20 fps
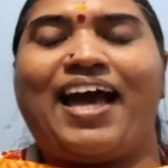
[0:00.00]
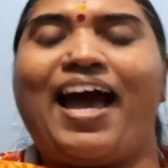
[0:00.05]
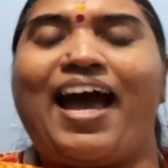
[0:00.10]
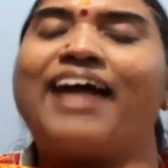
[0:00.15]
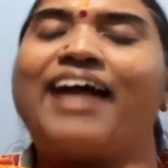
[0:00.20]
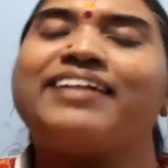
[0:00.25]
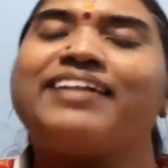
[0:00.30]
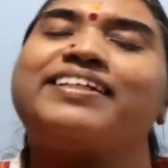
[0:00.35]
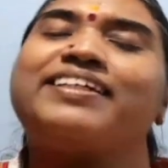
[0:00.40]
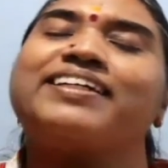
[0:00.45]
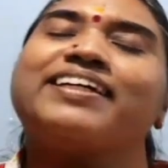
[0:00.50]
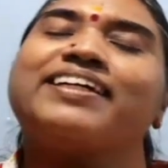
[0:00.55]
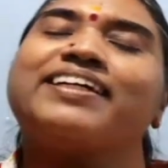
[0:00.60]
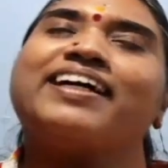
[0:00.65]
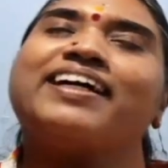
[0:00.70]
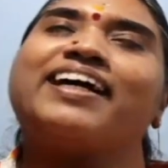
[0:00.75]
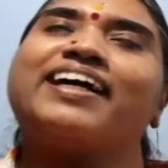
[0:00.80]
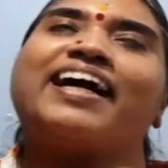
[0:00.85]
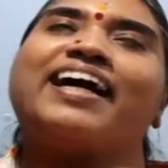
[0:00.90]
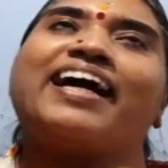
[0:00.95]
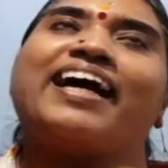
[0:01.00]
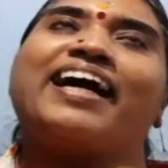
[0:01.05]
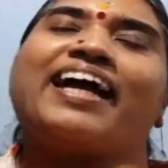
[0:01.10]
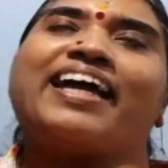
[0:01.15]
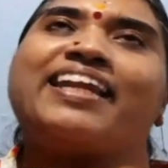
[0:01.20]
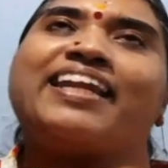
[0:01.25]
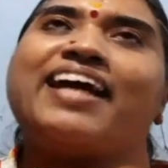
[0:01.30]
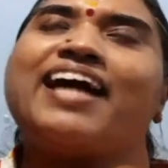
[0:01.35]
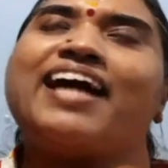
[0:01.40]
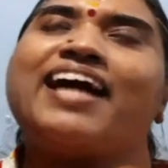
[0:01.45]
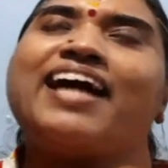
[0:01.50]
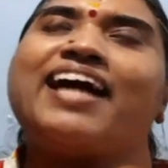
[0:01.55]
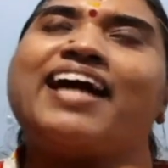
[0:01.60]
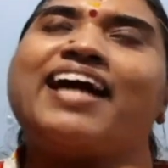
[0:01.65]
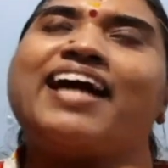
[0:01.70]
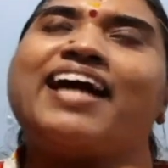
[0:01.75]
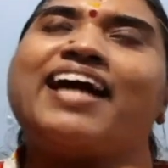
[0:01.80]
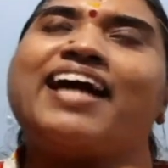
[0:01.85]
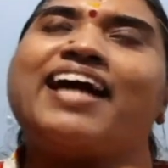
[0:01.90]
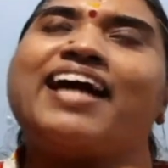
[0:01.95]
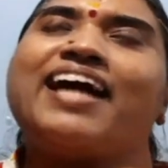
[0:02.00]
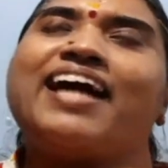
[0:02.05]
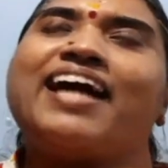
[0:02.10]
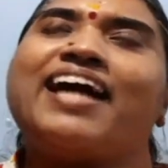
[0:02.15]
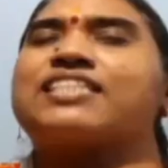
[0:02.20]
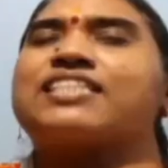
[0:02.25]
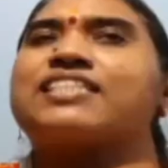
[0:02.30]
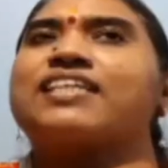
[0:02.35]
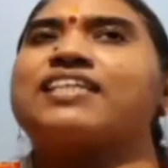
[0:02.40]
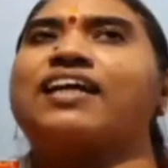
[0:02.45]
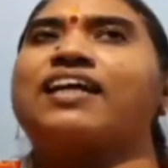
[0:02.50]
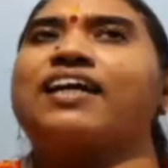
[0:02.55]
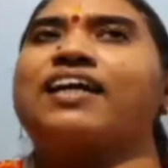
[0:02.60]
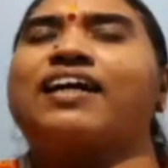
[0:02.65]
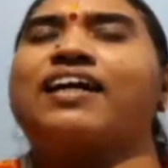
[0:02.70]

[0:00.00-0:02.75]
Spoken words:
And in another instance,